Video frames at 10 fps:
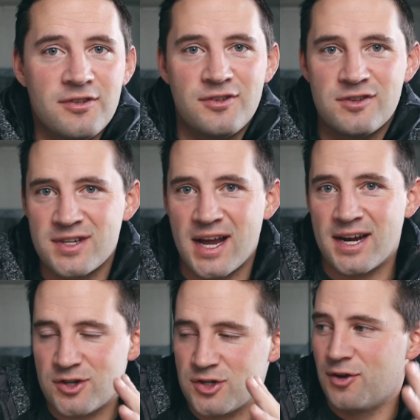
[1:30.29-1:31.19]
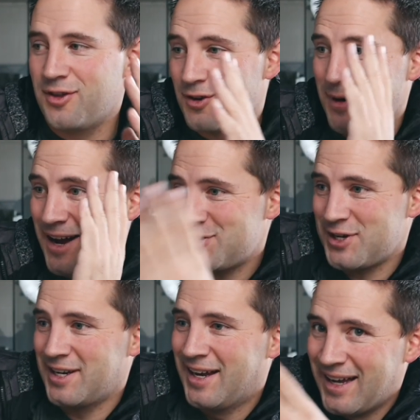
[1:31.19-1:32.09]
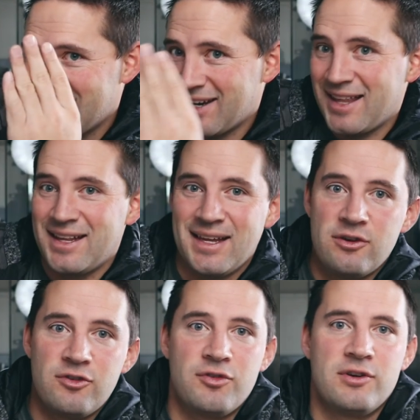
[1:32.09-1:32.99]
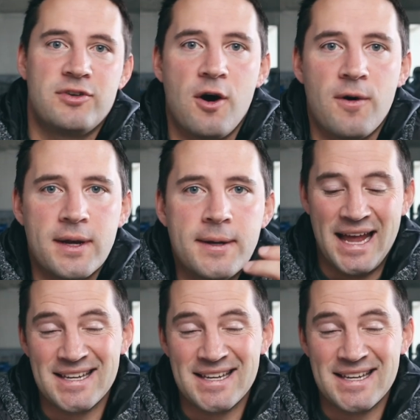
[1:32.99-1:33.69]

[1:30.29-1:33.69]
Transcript: This is just kind of to show you the direction that I think the industry is going.